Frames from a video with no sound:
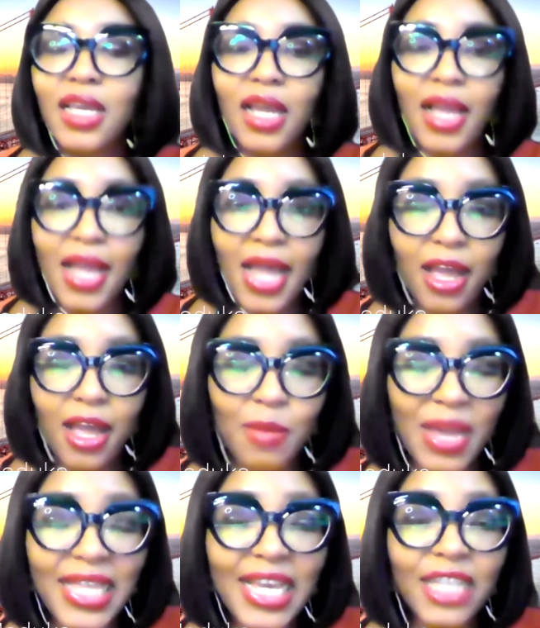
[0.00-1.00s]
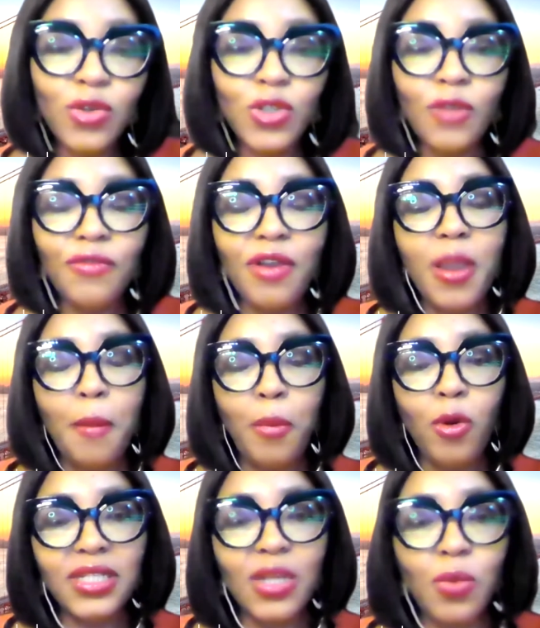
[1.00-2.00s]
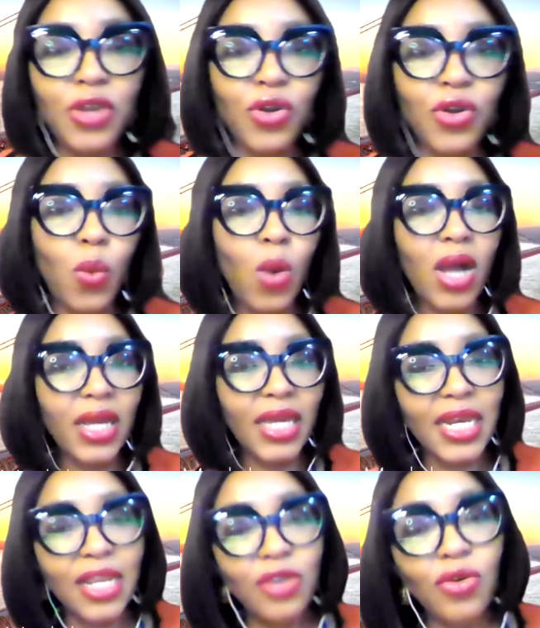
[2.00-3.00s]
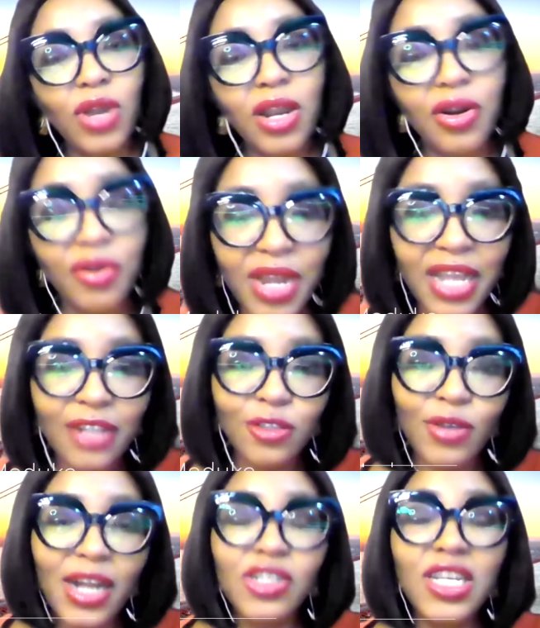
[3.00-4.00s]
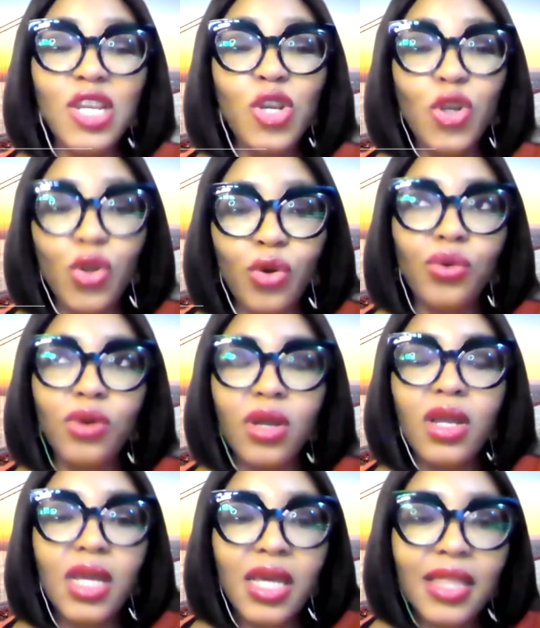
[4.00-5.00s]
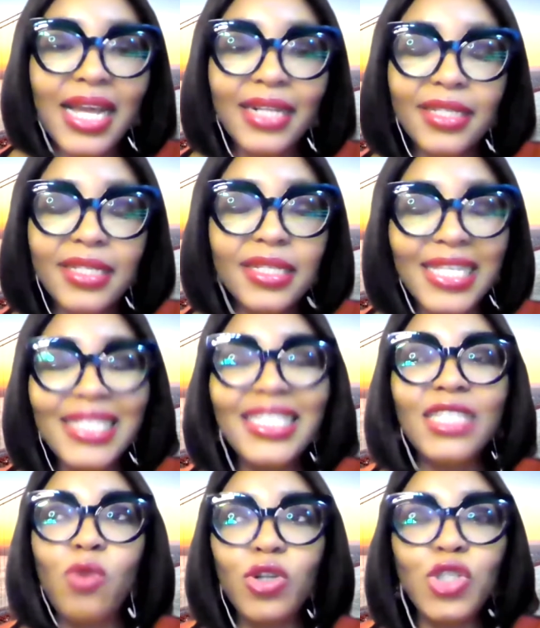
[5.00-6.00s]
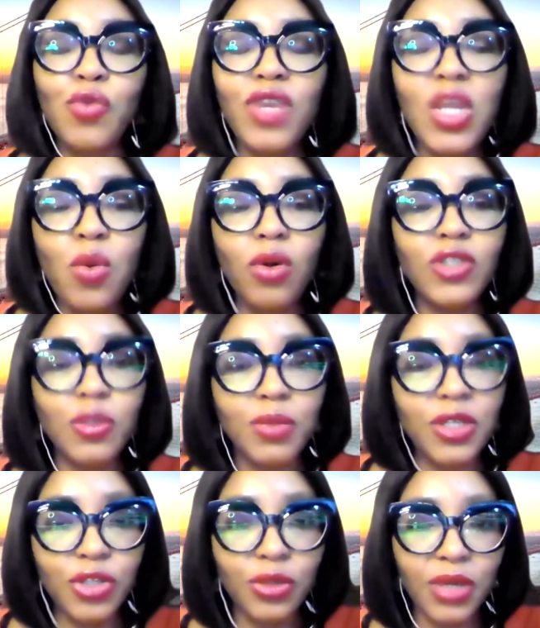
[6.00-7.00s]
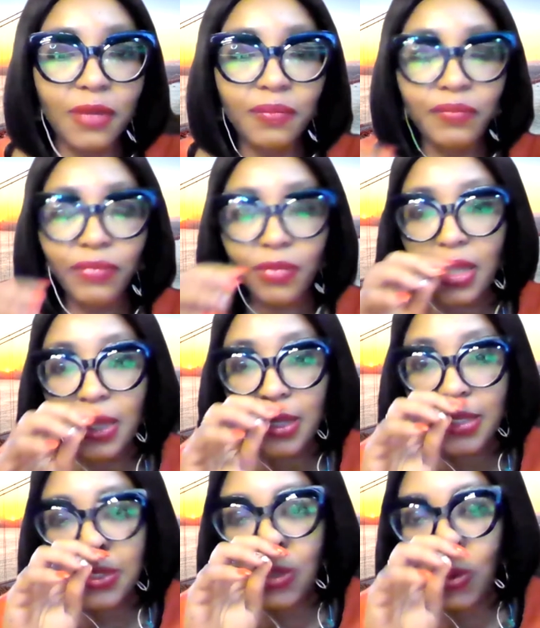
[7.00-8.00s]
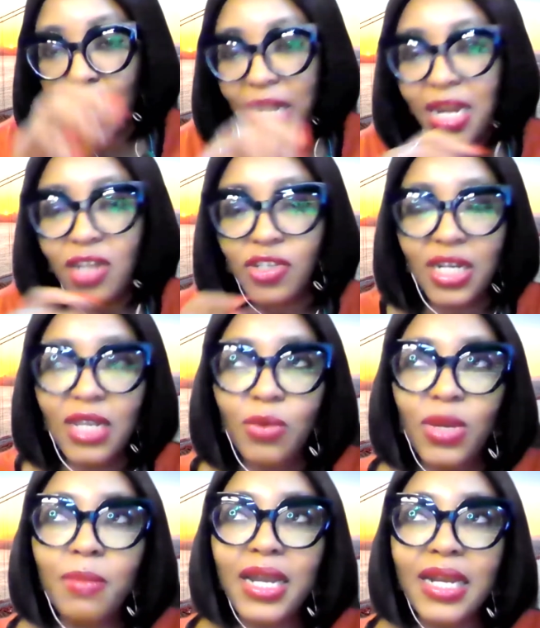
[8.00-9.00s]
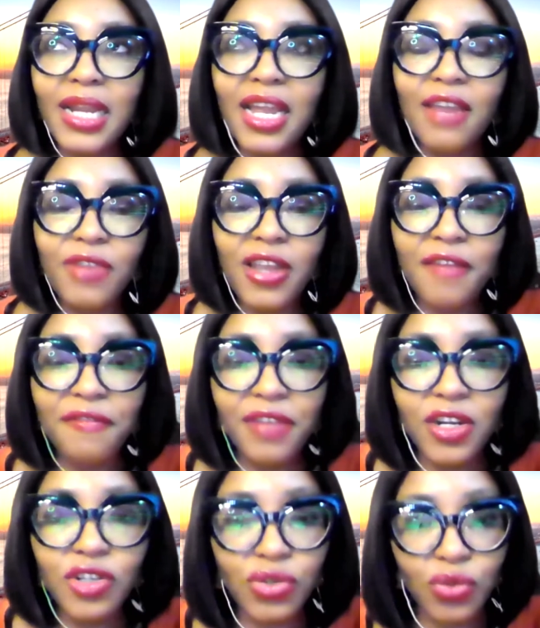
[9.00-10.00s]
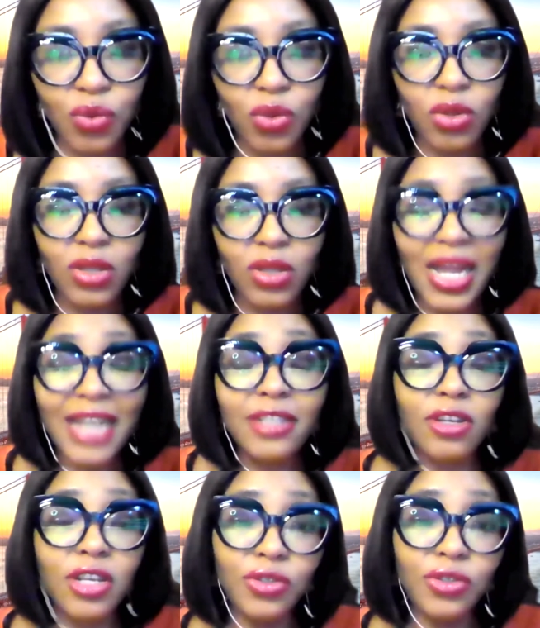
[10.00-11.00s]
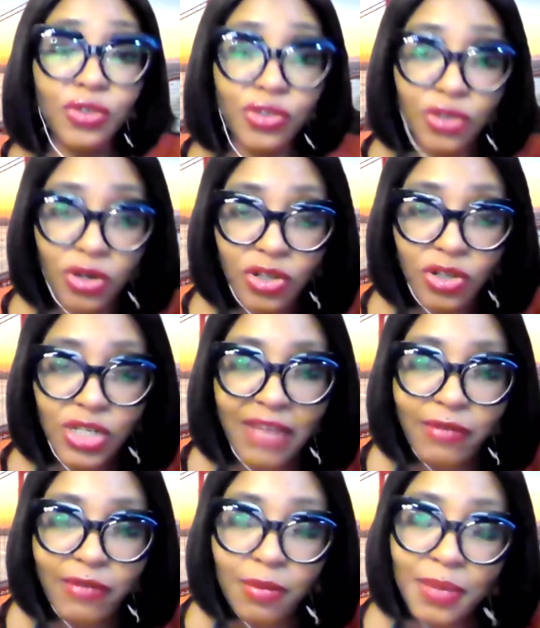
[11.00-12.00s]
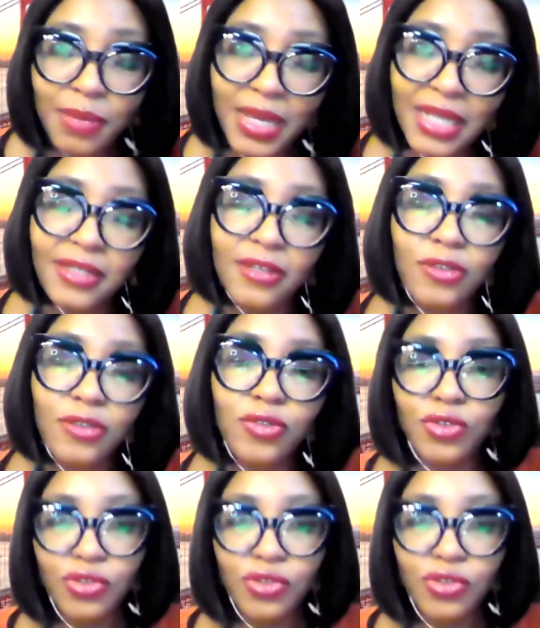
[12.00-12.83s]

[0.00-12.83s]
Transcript: I think it's also very important when you're working in your career to actually know that this is what you really want to be doing. So initially, when I finished school, I studied sociology. I have a BSc in sociology.